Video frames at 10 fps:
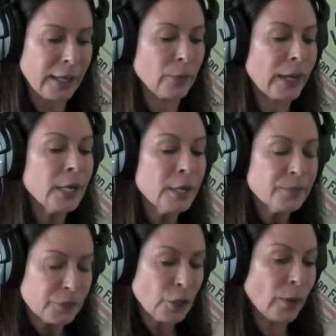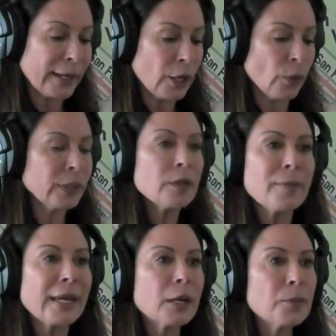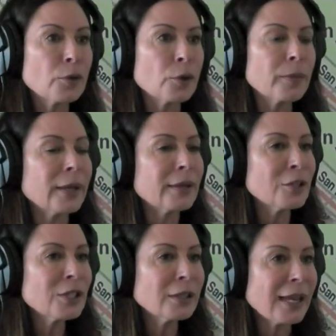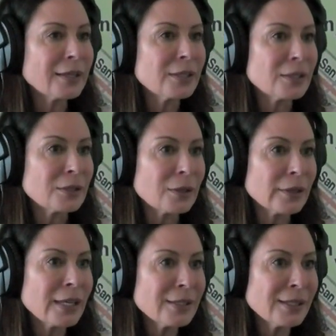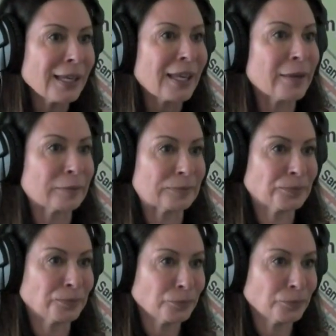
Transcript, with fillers: Anyway, so I go into the makeup room, and there's Alexis kissing him.